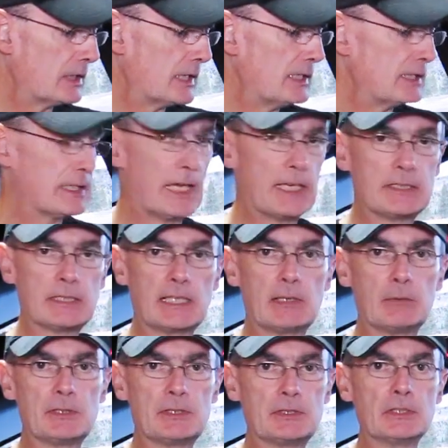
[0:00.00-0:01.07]
indicator here
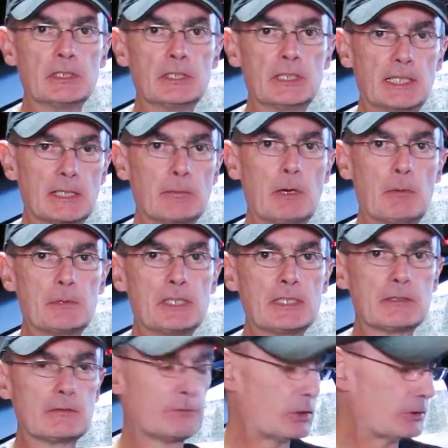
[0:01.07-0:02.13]
which at the moment
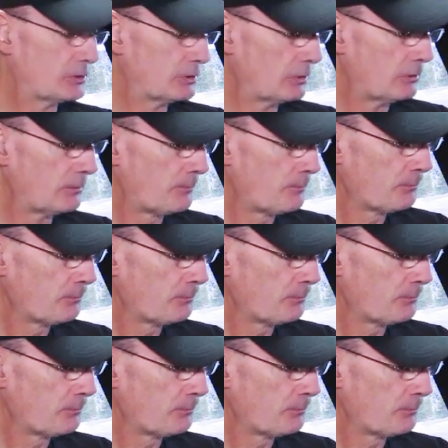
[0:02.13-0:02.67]
isn't functional,